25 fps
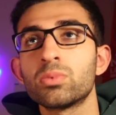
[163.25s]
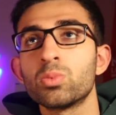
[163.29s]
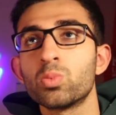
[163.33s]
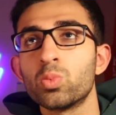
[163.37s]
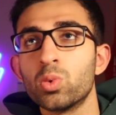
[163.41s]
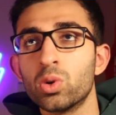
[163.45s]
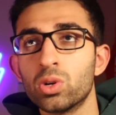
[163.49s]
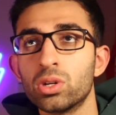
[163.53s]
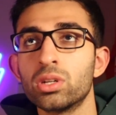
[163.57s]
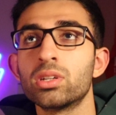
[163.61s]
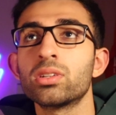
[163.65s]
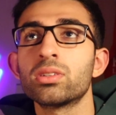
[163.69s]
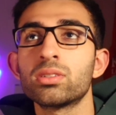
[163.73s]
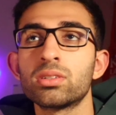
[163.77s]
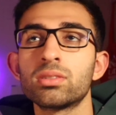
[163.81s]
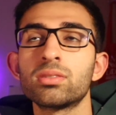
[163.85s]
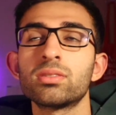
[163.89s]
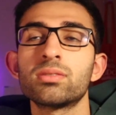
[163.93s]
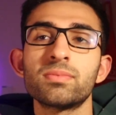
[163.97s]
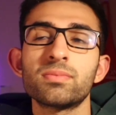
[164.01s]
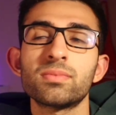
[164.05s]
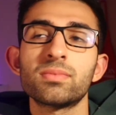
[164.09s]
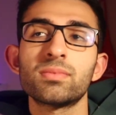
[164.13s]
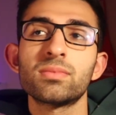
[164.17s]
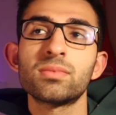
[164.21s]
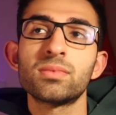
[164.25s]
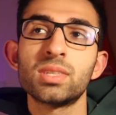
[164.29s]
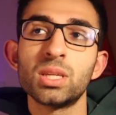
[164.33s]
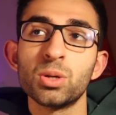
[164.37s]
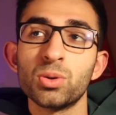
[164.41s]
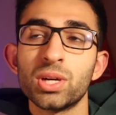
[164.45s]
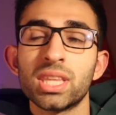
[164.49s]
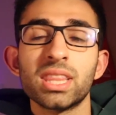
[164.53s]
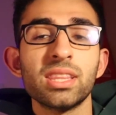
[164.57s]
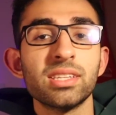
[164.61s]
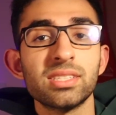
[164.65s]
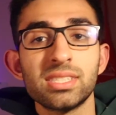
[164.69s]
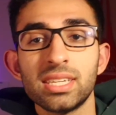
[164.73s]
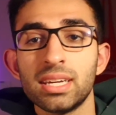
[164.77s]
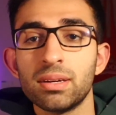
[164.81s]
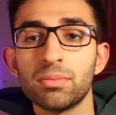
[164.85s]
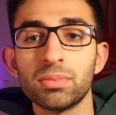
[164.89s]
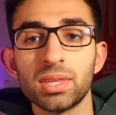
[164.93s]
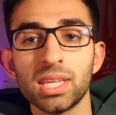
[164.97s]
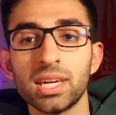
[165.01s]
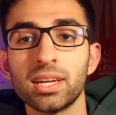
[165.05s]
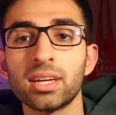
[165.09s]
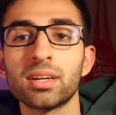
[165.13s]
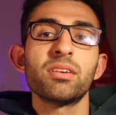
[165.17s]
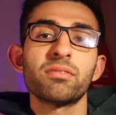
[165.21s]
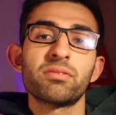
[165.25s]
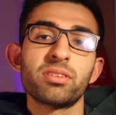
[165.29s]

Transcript: would doing the same thing.